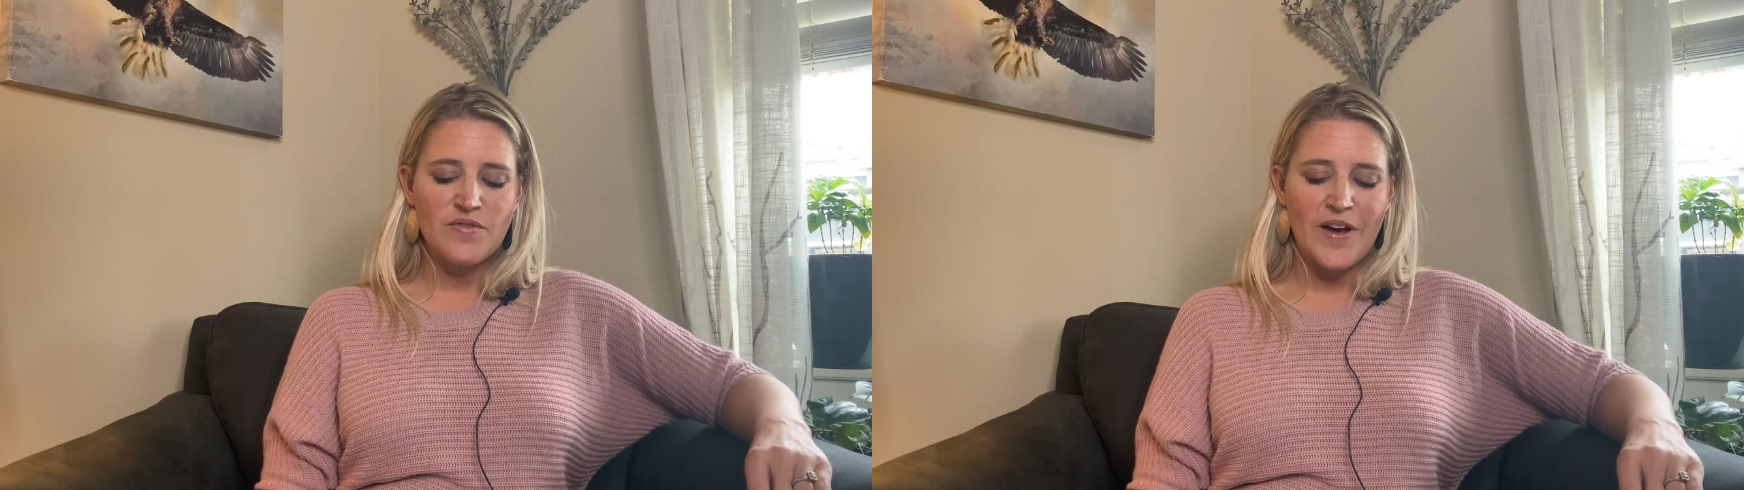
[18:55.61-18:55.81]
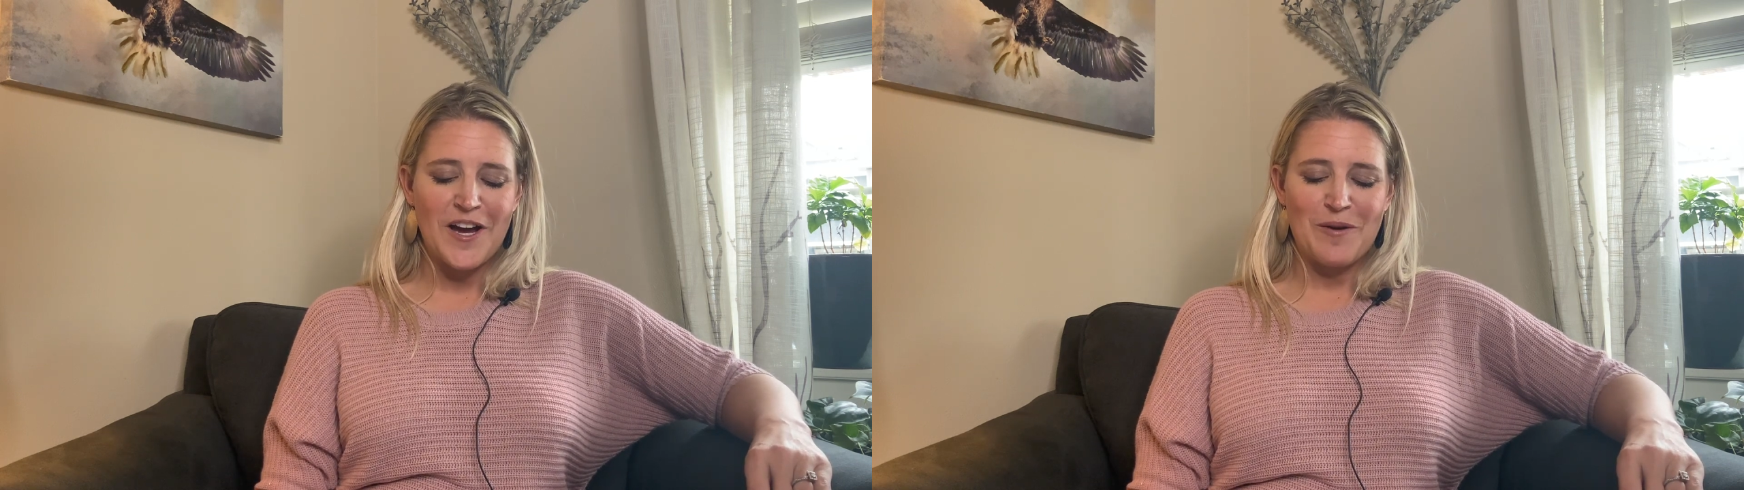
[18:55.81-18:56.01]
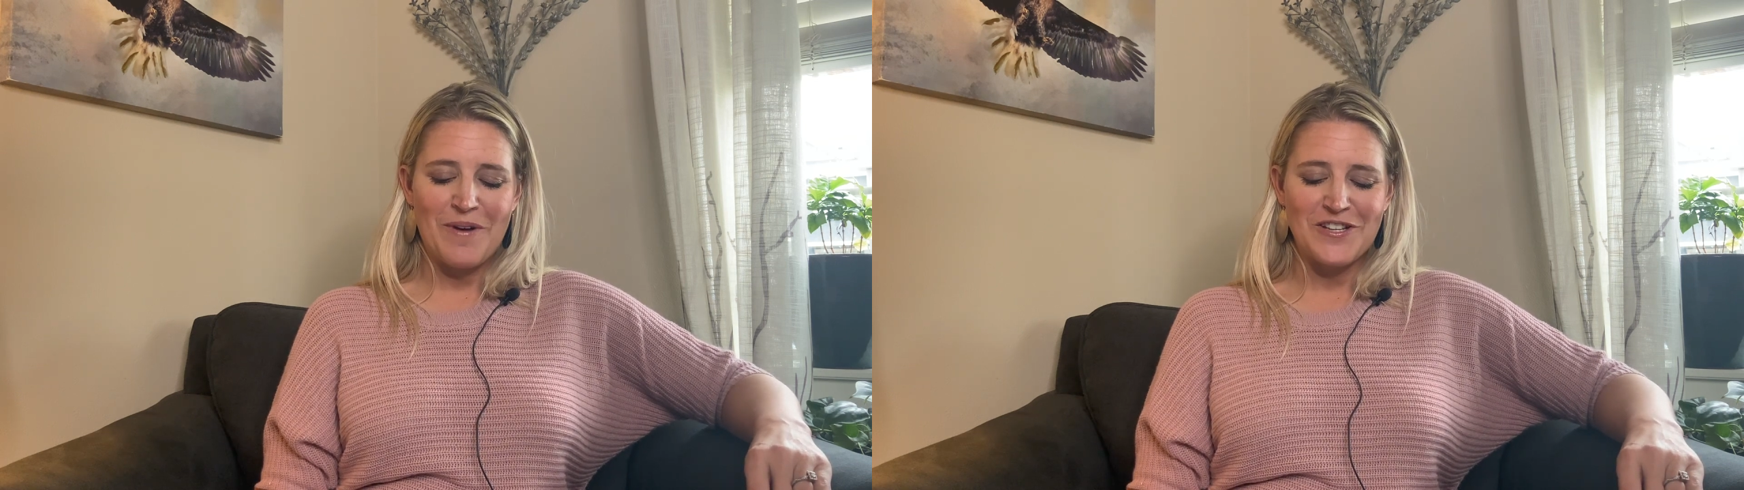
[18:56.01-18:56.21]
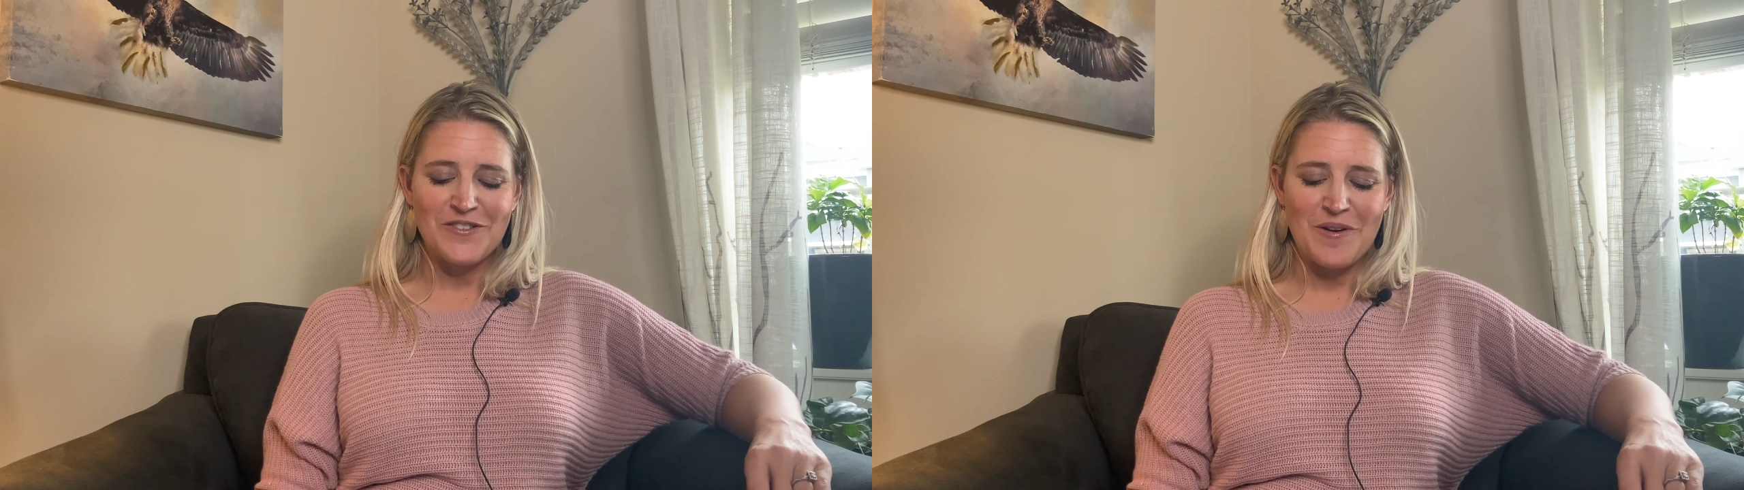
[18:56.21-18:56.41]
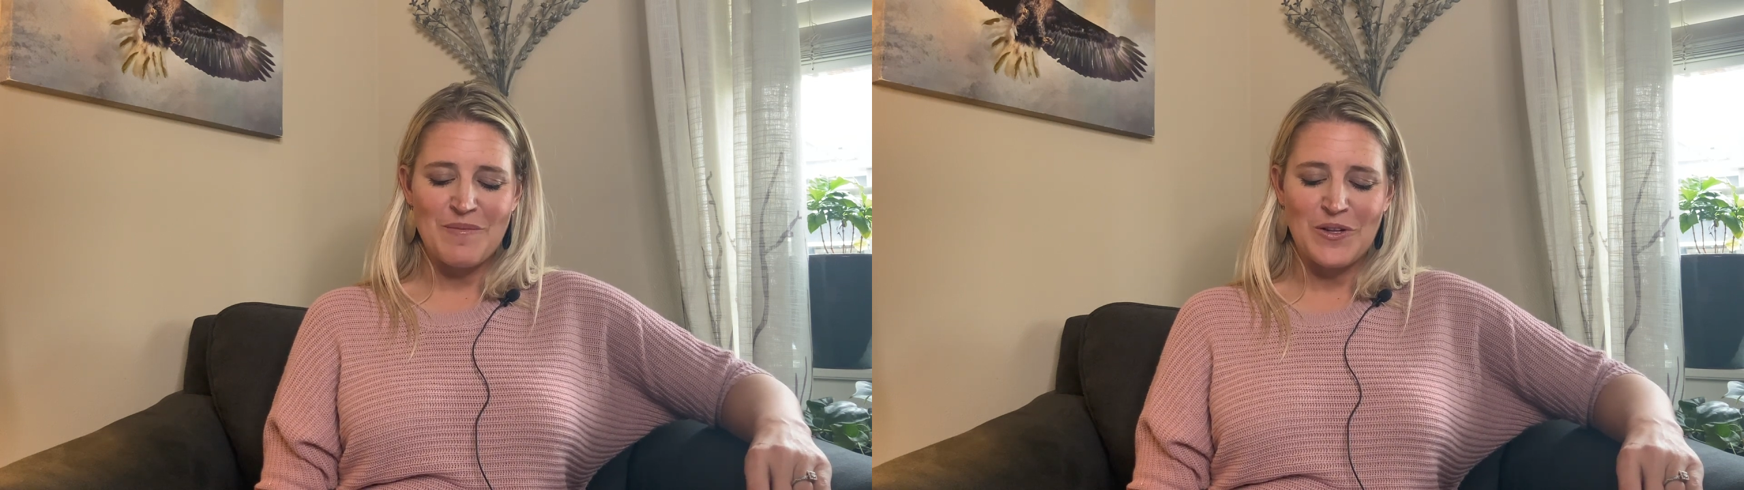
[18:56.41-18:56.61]
fireballs
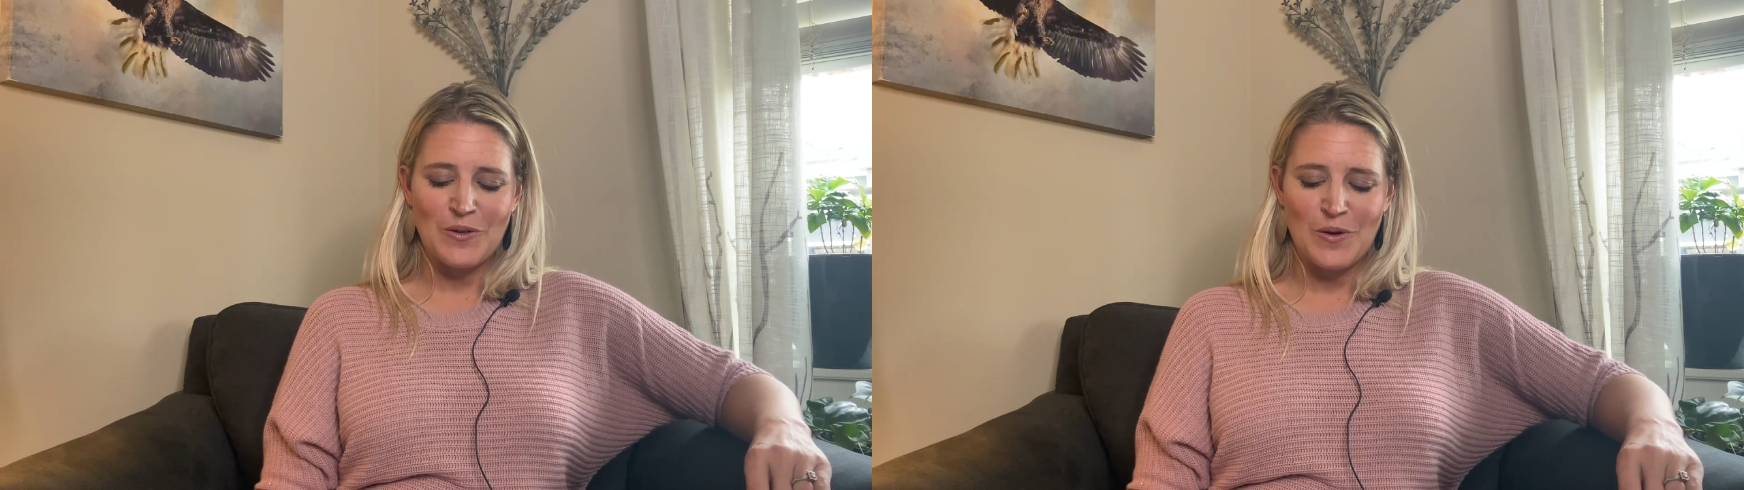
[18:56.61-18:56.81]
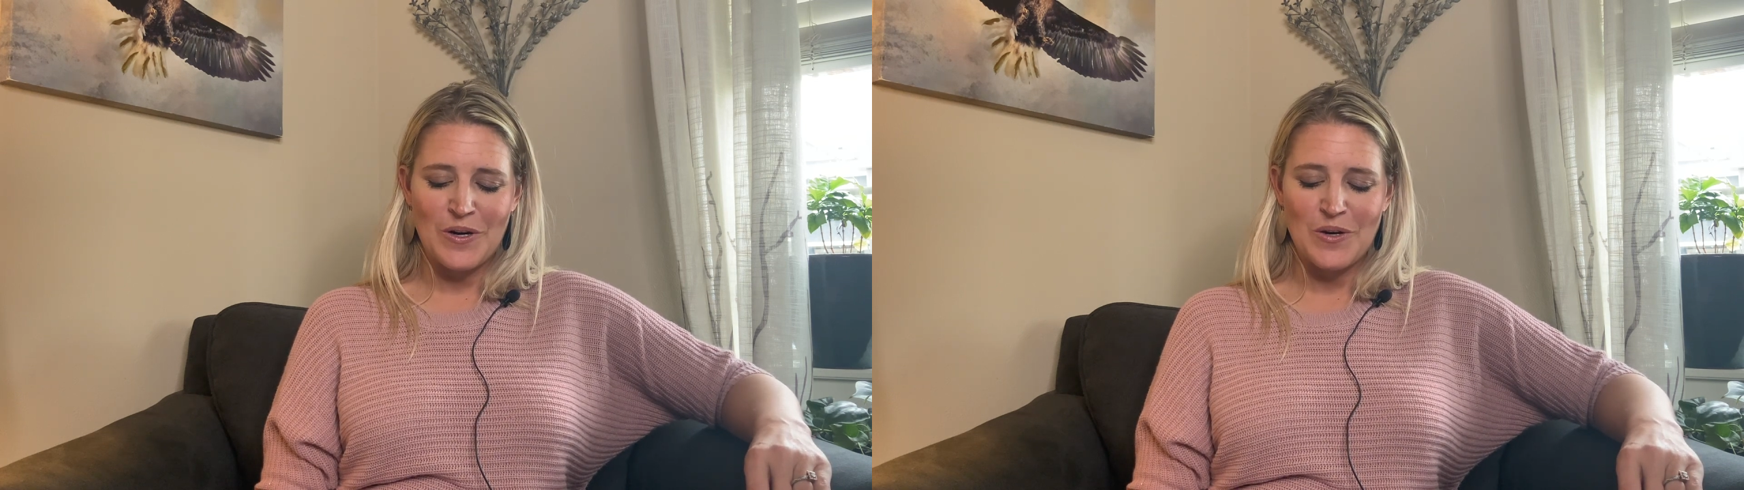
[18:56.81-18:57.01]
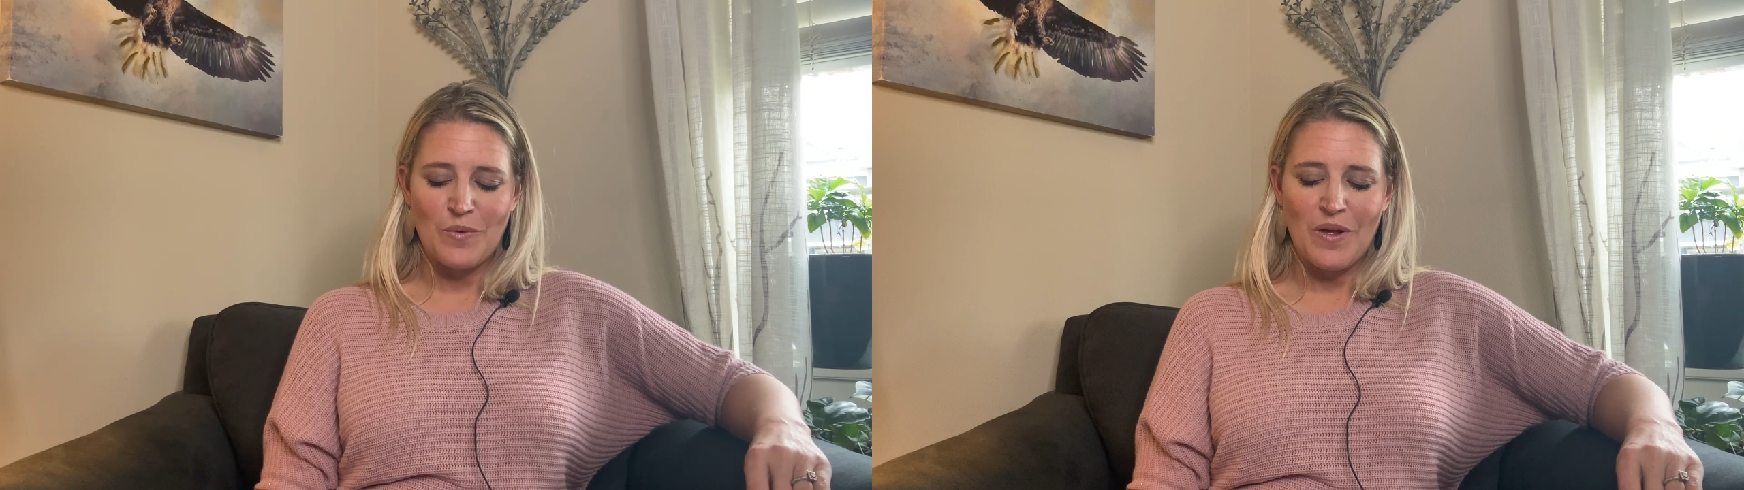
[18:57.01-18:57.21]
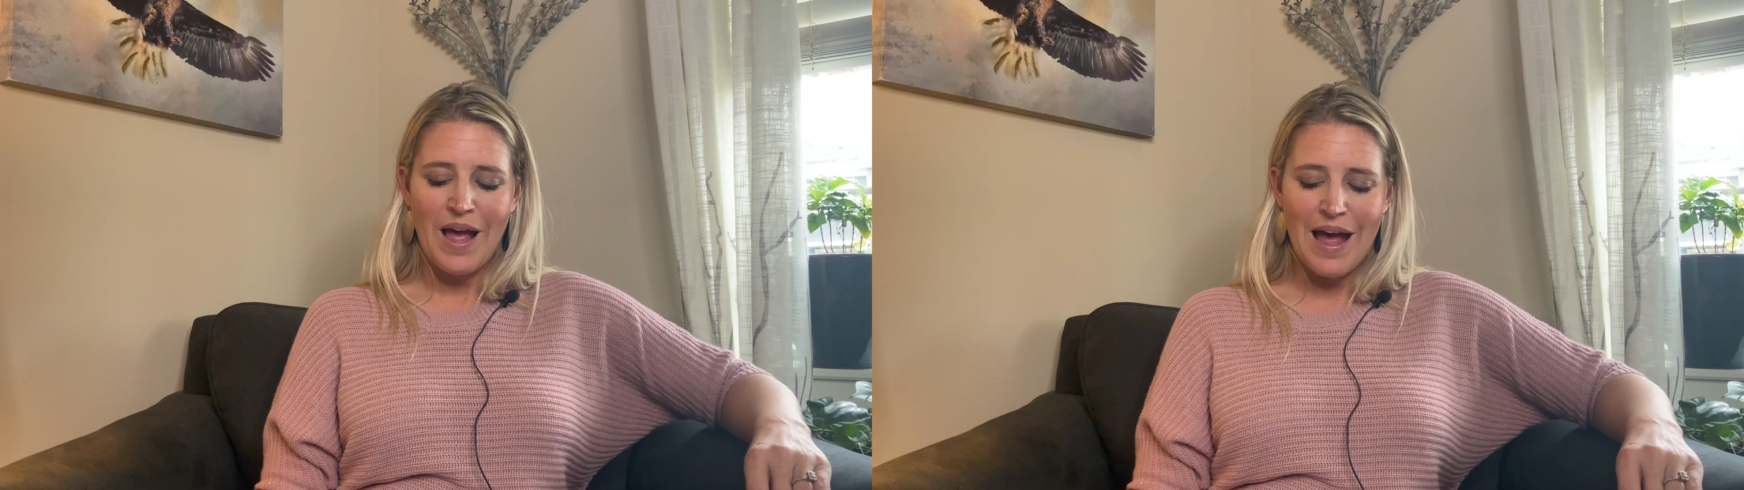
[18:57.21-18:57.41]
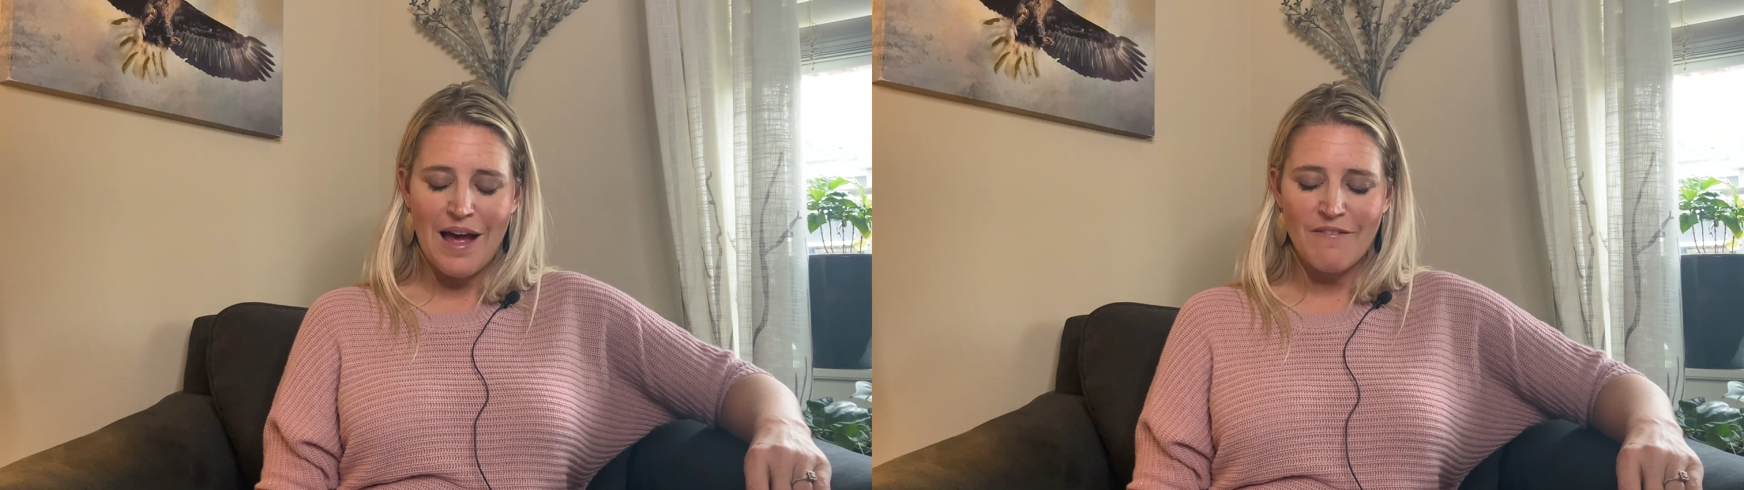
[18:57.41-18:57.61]
from the Lord will
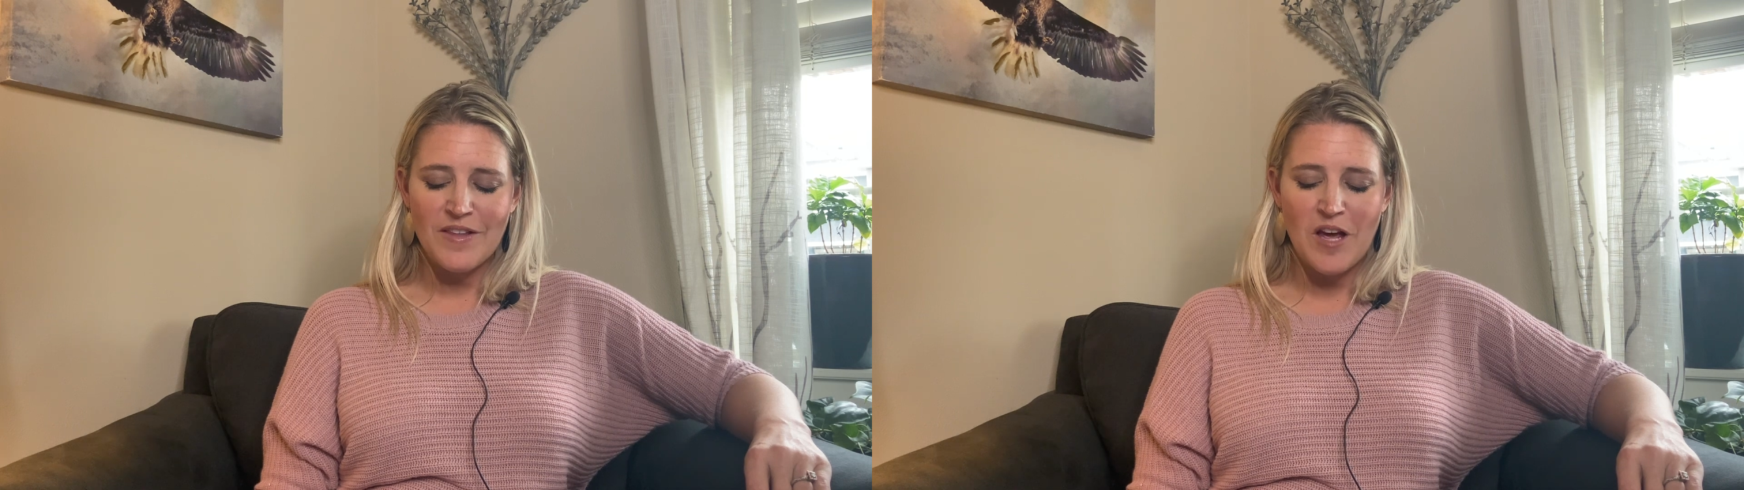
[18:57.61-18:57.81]
have the